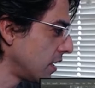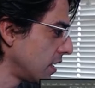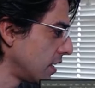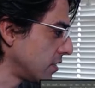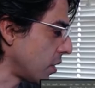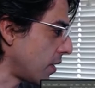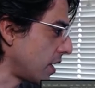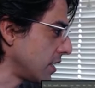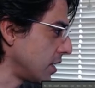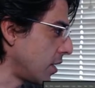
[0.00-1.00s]
and so I,
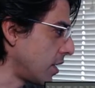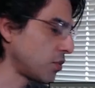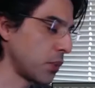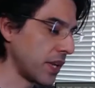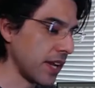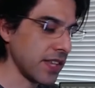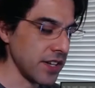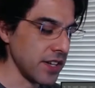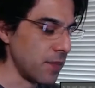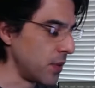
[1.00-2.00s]
you know, I spit out that
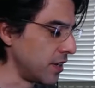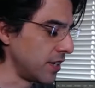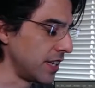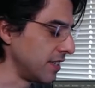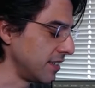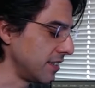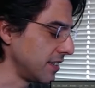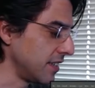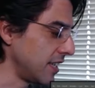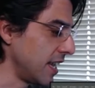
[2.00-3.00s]
number and uh,
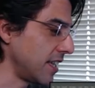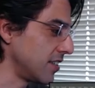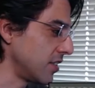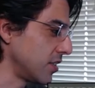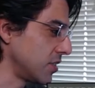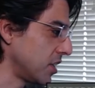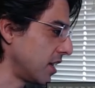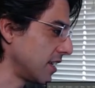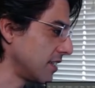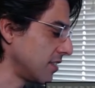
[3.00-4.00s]
yeah, the sticker
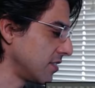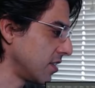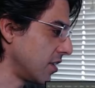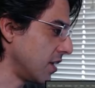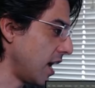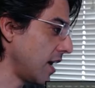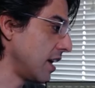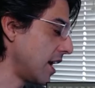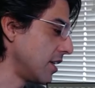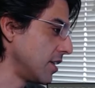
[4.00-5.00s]
shock. So I,
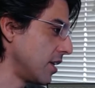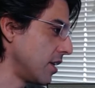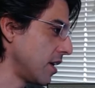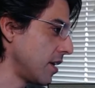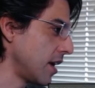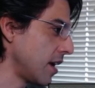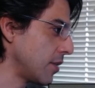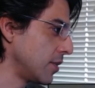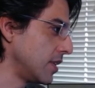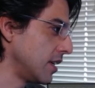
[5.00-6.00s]
I don't know. I, I
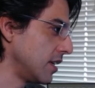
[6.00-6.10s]
would, uh,